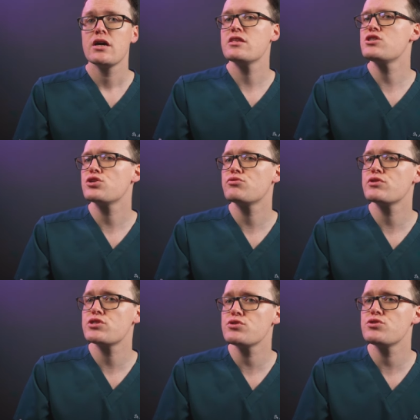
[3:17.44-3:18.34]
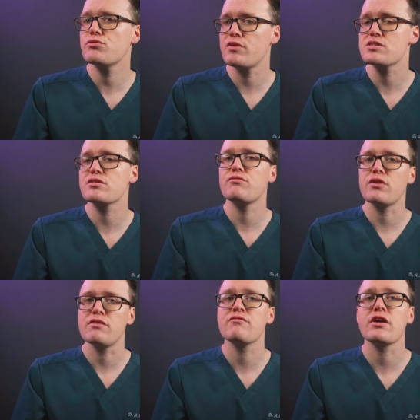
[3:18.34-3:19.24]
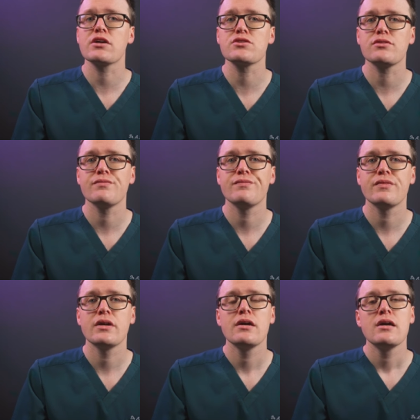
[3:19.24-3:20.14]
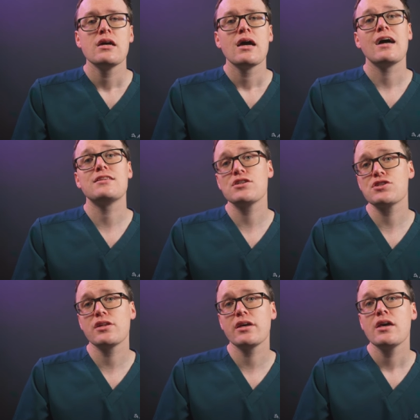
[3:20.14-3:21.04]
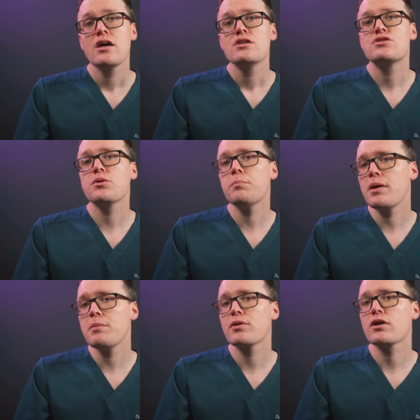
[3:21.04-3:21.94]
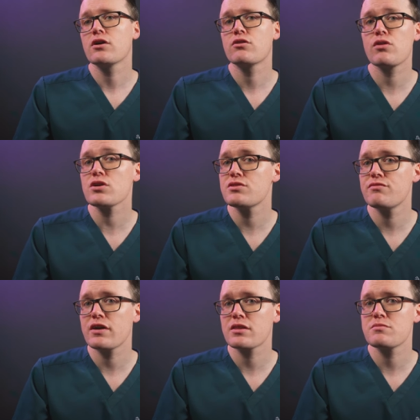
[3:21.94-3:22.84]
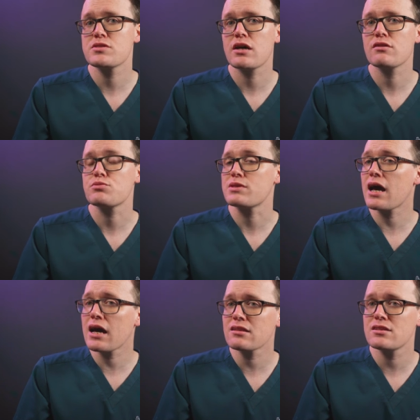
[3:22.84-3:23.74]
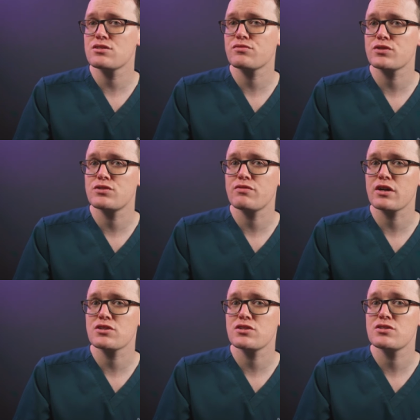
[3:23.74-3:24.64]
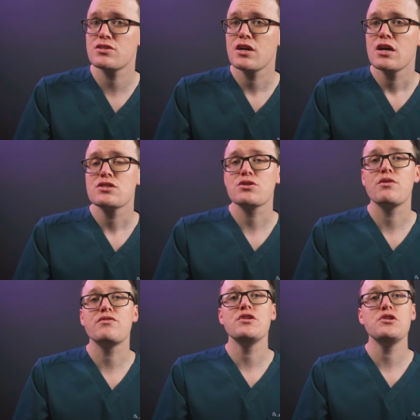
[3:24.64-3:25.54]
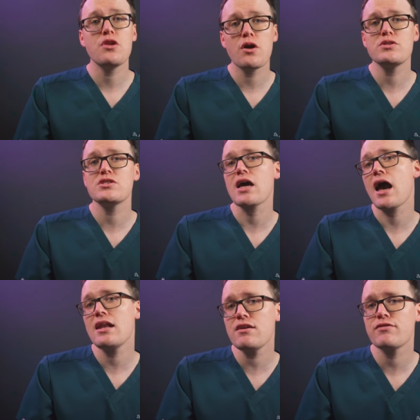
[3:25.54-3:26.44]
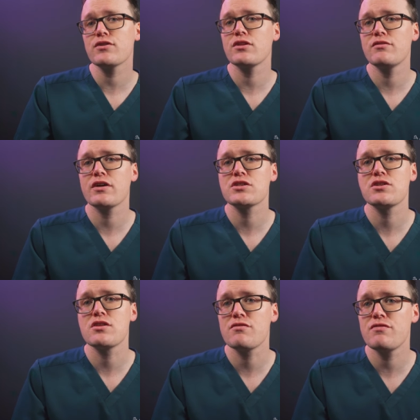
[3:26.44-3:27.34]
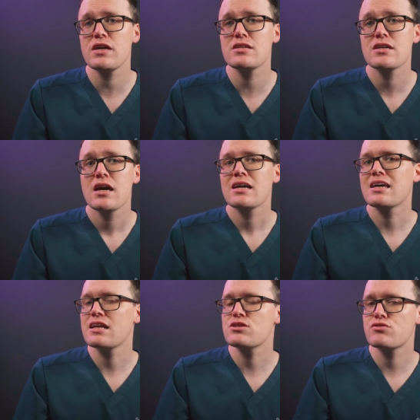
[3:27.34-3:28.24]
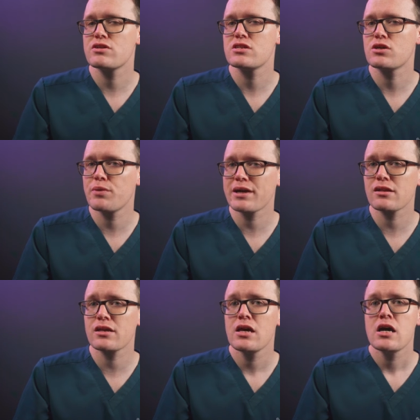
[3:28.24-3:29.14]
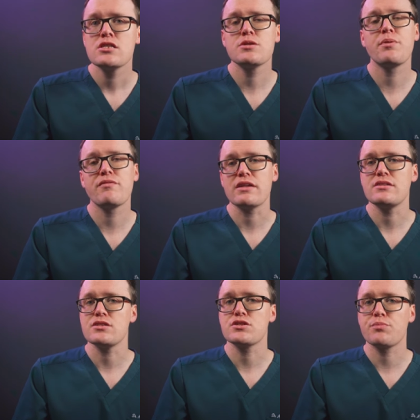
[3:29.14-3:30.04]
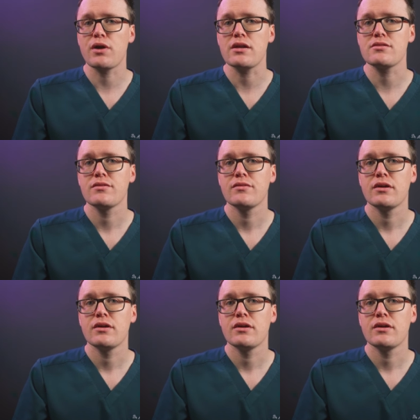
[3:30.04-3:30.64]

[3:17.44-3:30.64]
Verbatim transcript: This should reduce your risk of reinfection. Additionally, some people can cross infect themselves with athlete's foot infections, so if you notice any fungal infection of the feet, get it treated quickly to prevent its spread.